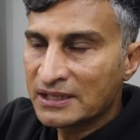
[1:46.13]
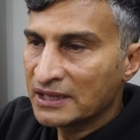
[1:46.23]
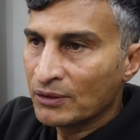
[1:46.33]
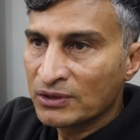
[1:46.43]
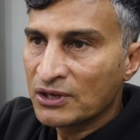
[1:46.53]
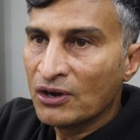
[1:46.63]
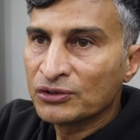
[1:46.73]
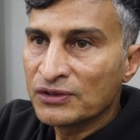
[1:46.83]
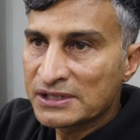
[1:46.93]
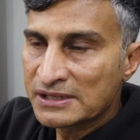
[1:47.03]
said that they would go
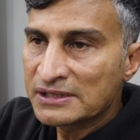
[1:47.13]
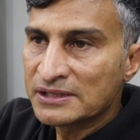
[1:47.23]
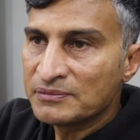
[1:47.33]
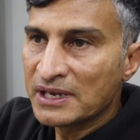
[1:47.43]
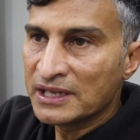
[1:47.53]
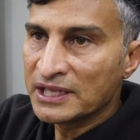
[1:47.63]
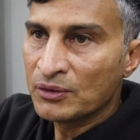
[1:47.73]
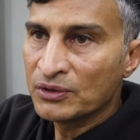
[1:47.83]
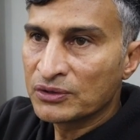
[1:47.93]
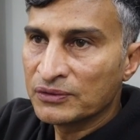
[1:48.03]
into the system and
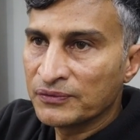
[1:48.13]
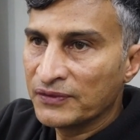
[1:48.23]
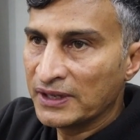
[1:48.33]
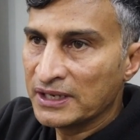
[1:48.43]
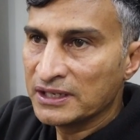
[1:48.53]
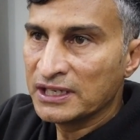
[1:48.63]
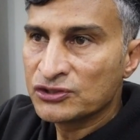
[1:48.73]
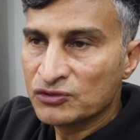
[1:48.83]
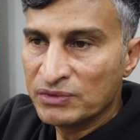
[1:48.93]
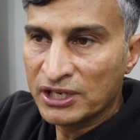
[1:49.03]
they would then
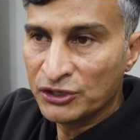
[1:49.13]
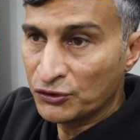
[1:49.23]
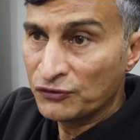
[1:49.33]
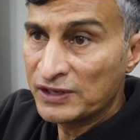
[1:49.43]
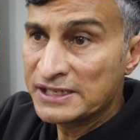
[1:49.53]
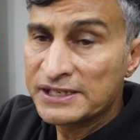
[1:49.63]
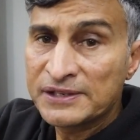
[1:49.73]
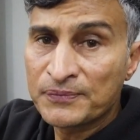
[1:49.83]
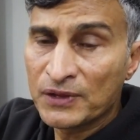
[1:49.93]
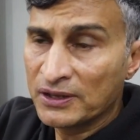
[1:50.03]
issue me a new
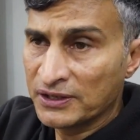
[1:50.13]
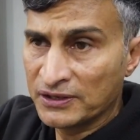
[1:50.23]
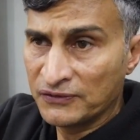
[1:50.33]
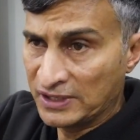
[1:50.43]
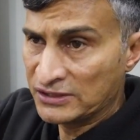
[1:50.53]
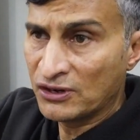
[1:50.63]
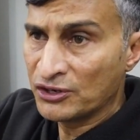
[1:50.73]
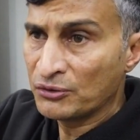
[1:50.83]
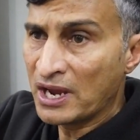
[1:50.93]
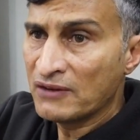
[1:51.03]
visa, or the visa
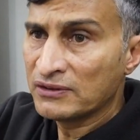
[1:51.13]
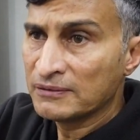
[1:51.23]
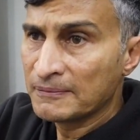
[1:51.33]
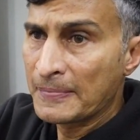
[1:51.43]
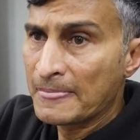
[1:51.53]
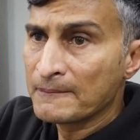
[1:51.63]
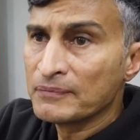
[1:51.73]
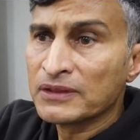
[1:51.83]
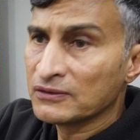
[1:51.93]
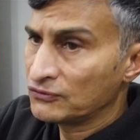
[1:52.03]
on arrival,
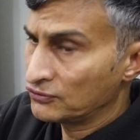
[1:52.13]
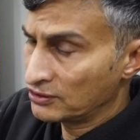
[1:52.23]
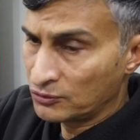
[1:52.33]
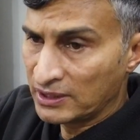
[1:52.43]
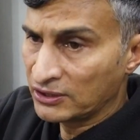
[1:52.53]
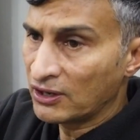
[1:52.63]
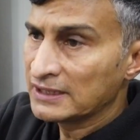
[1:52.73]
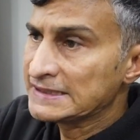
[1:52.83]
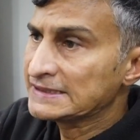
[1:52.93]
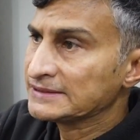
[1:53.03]
for the $20.
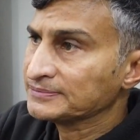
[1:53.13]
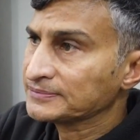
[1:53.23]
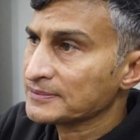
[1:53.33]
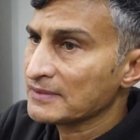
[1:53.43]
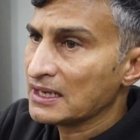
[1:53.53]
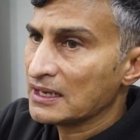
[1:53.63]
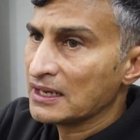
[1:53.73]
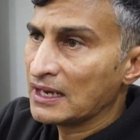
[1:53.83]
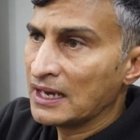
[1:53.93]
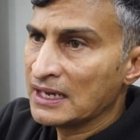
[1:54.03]

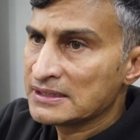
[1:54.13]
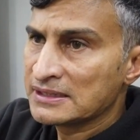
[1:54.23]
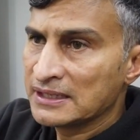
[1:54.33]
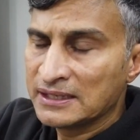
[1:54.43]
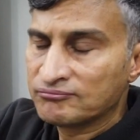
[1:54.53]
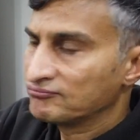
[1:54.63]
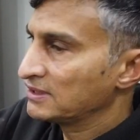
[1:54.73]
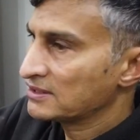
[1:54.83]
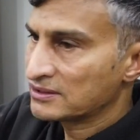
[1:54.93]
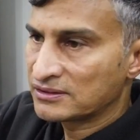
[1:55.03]
I said,
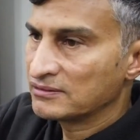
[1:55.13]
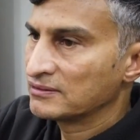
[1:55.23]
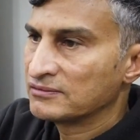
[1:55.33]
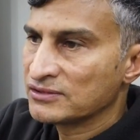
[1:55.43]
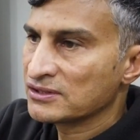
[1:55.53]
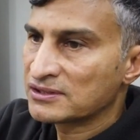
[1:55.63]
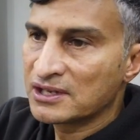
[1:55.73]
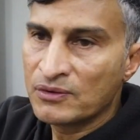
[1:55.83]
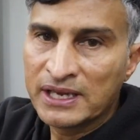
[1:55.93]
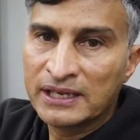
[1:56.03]
let's
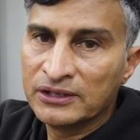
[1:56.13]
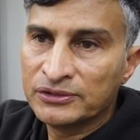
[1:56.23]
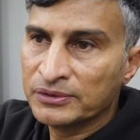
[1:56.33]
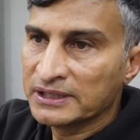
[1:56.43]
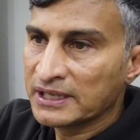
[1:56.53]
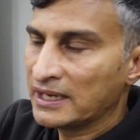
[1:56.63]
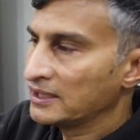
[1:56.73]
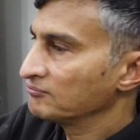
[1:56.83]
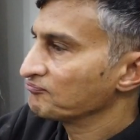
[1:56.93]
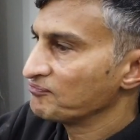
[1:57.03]
just go ahead and do it.
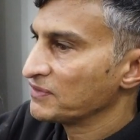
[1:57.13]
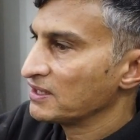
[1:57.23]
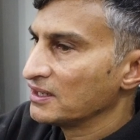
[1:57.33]
And